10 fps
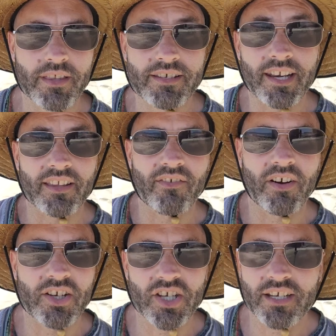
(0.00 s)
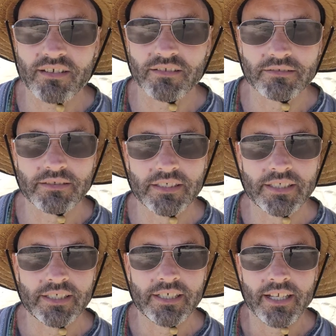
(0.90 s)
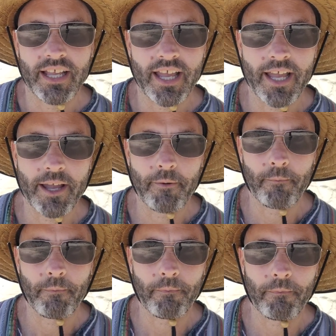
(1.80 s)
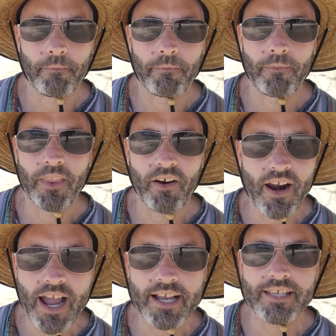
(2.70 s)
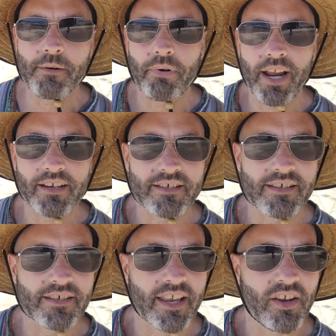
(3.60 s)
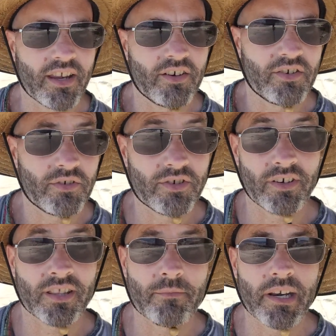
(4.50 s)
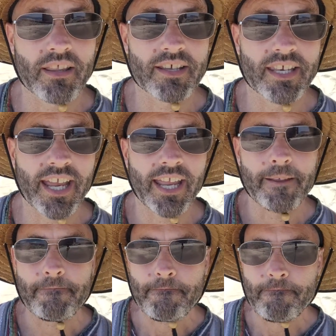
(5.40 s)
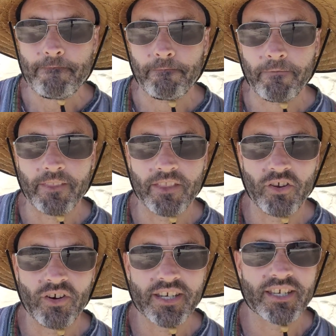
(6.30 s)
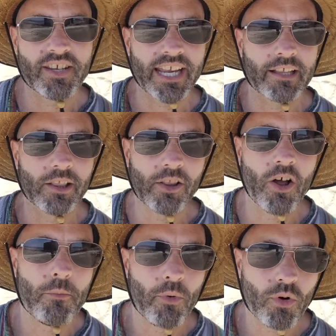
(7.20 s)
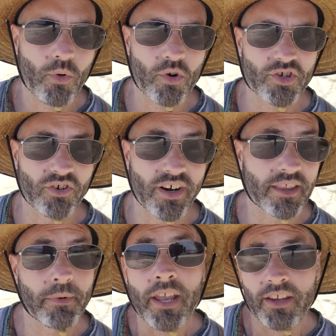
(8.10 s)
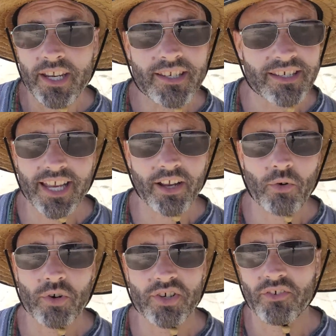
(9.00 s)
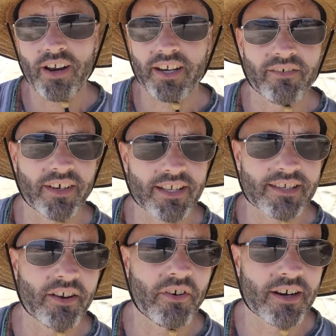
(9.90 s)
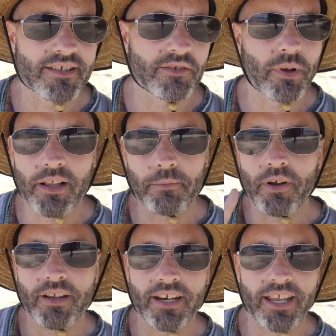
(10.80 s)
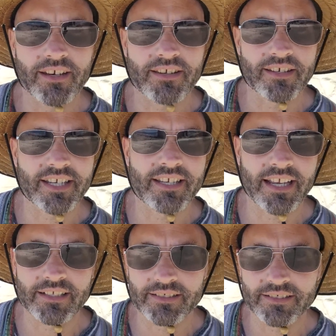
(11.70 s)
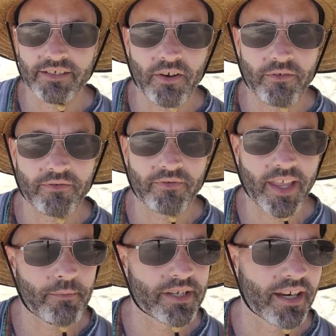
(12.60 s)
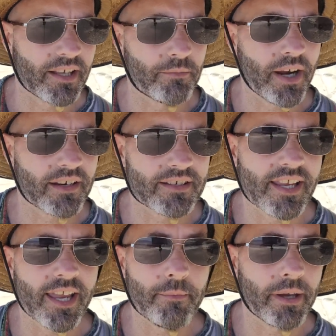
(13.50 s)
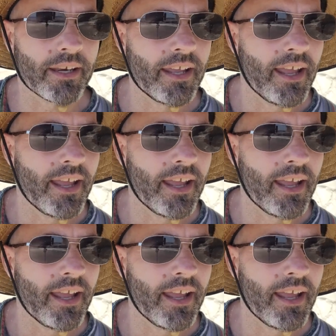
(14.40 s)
the sun is very gentle. There are some practices that you can do during the middle of the day. You need to take a lot more caution around them. You need to take caution around even at sunrise as well. I'm not going to get into the details of that particular practice here, but